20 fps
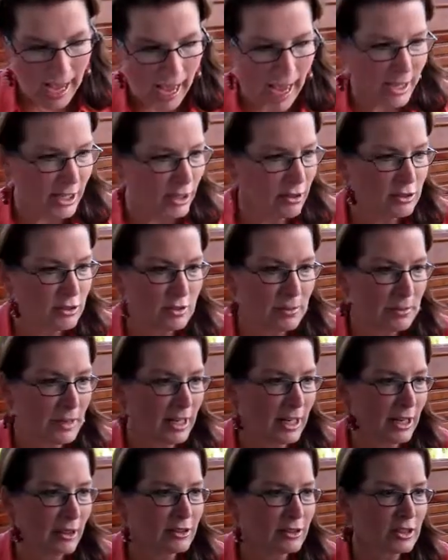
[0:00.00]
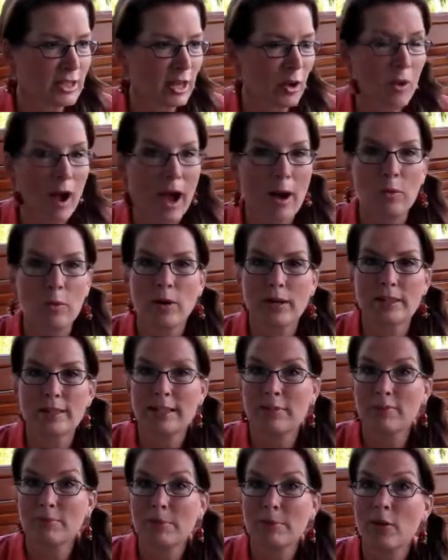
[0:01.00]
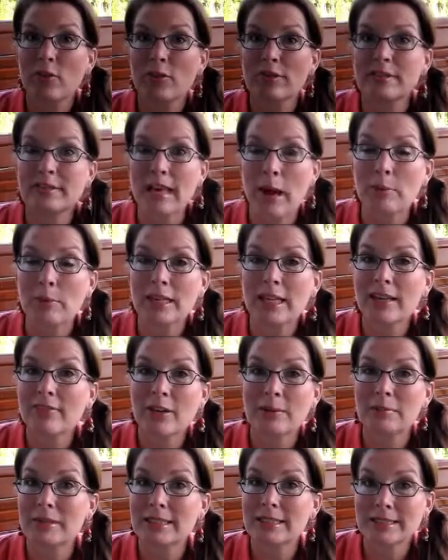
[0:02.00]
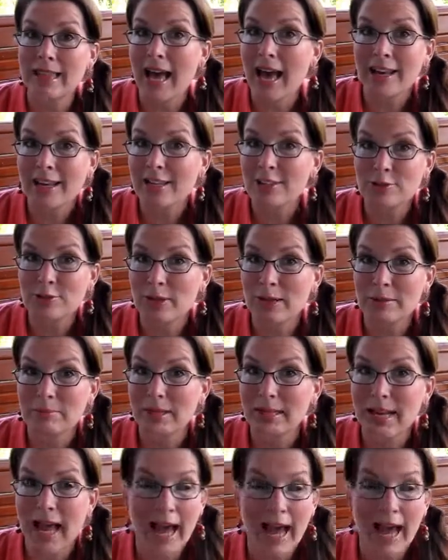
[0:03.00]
I used to, many years ago, I would give him the silent treatment.